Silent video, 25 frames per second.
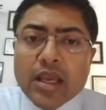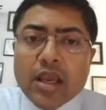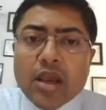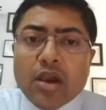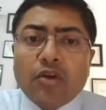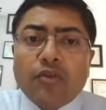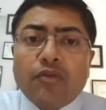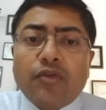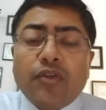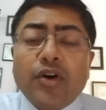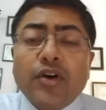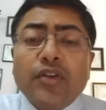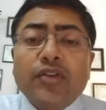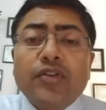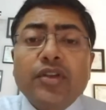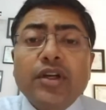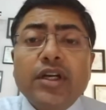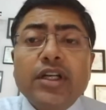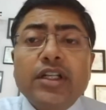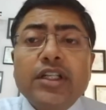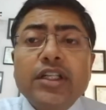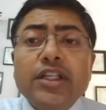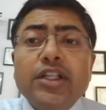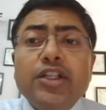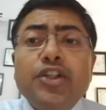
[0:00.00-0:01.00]
For
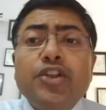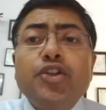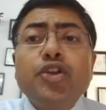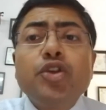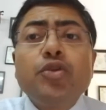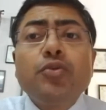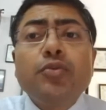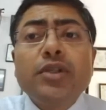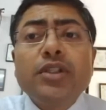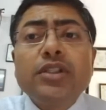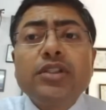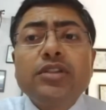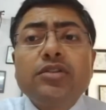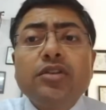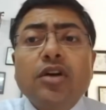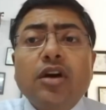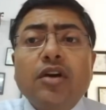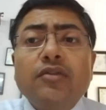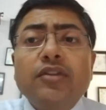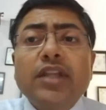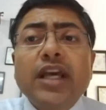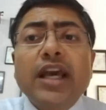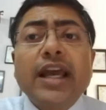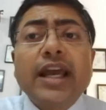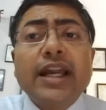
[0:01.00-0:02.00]
certain tumors
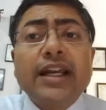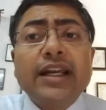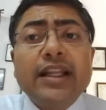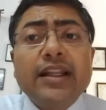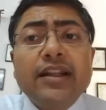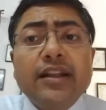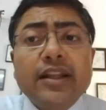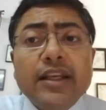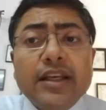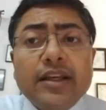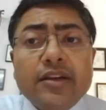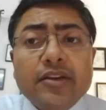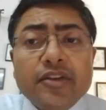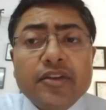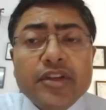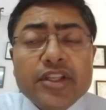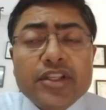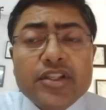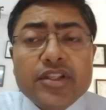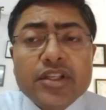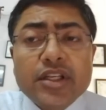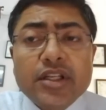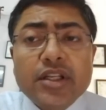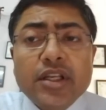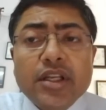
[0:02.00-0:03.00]
of the head and neck
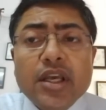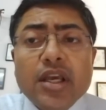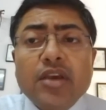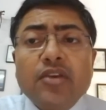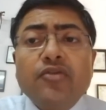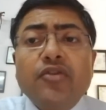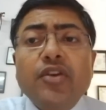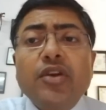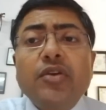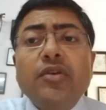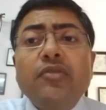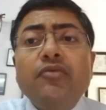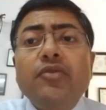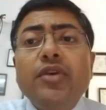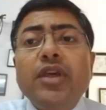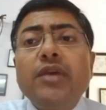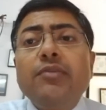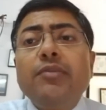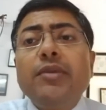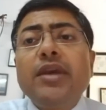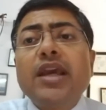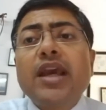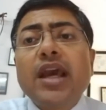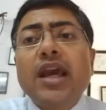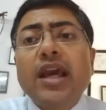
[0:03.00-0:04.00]
region, we, we
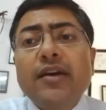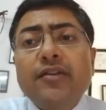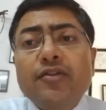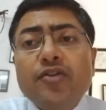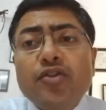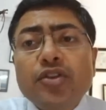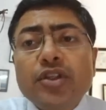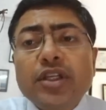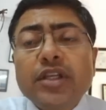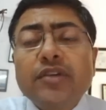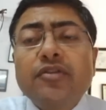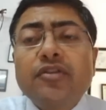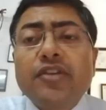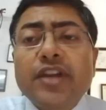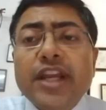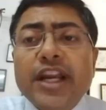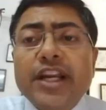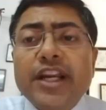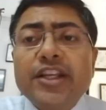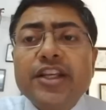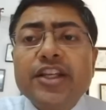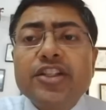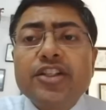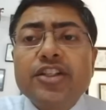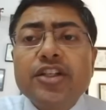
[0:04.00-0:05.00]
may have to give
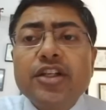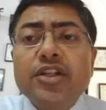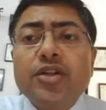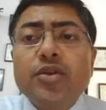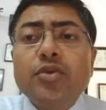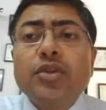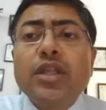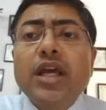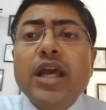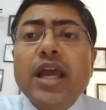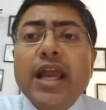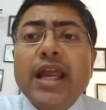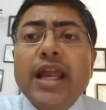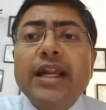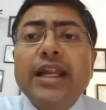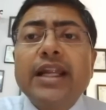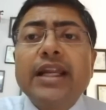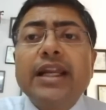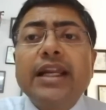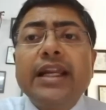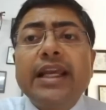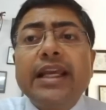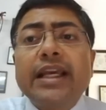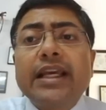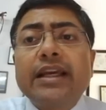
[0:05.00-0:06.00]
radiation to the head
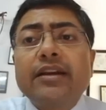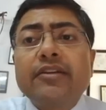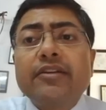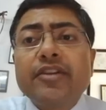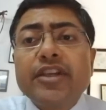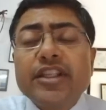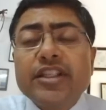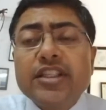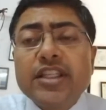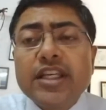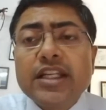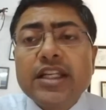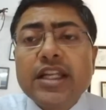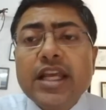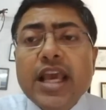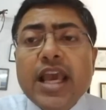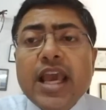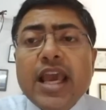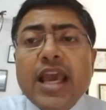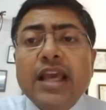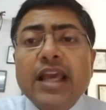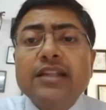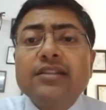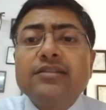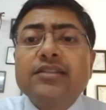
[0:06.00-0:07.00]
and neck region,
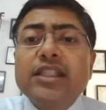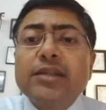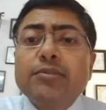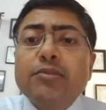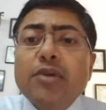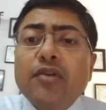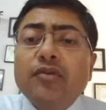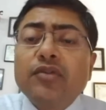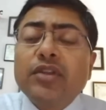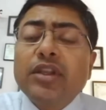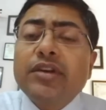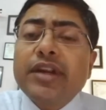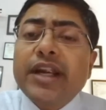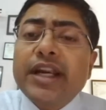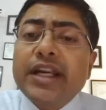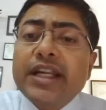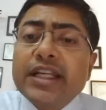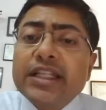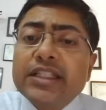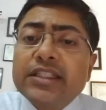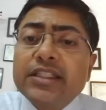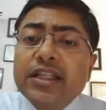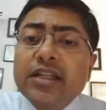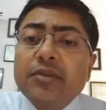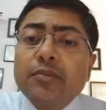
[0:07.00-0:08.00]
and some of the
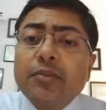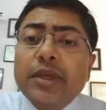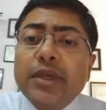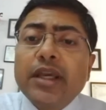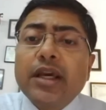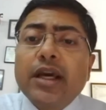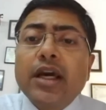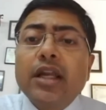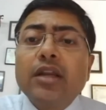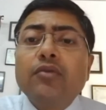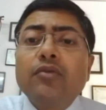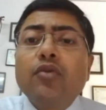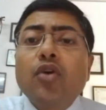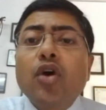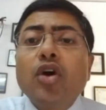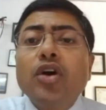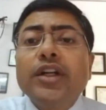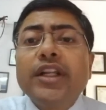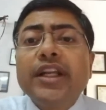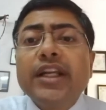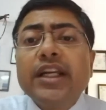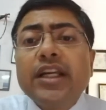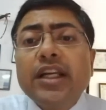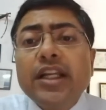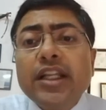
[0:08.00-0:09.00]
radiation may
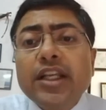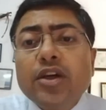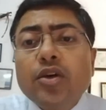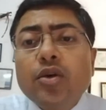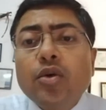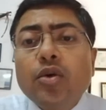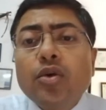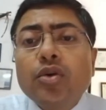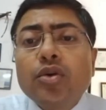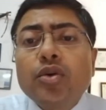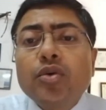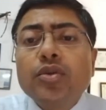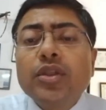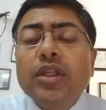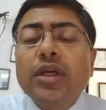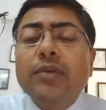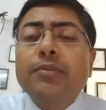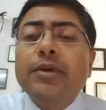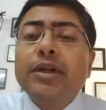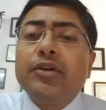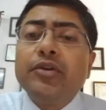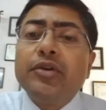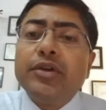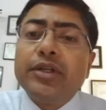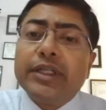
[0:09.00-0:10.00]
unwantedly go to the
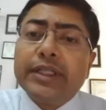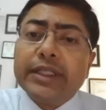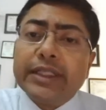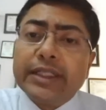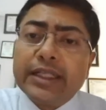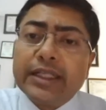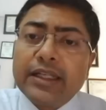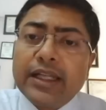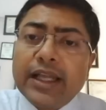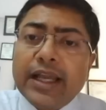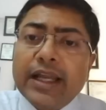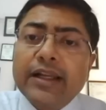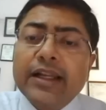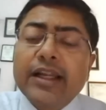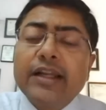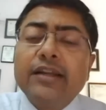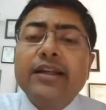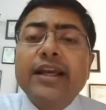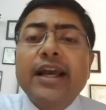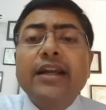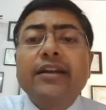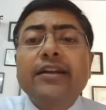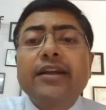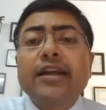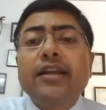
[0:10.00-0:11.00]
pituitary gland, and
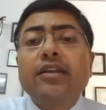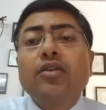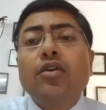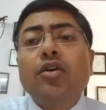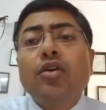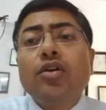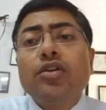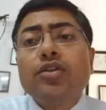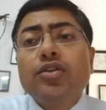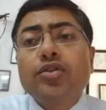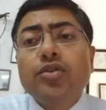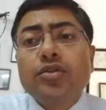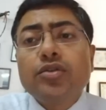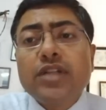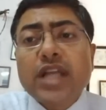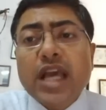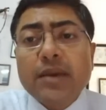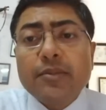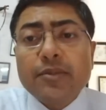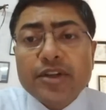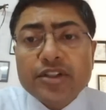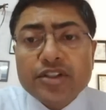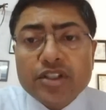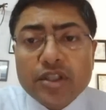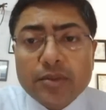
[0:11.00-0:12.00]
that can also
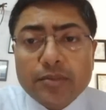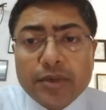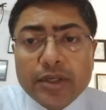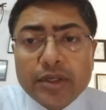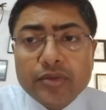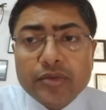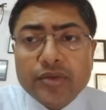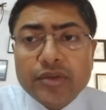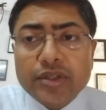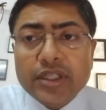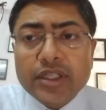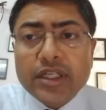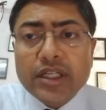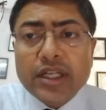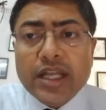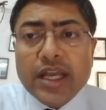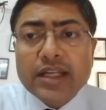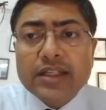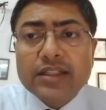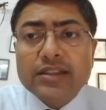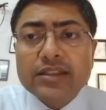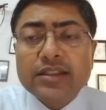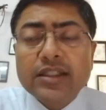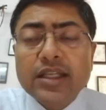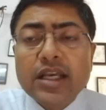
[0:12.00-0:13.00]
damage the pituitary
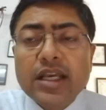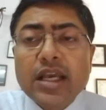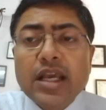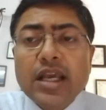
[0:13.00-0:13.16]
glands.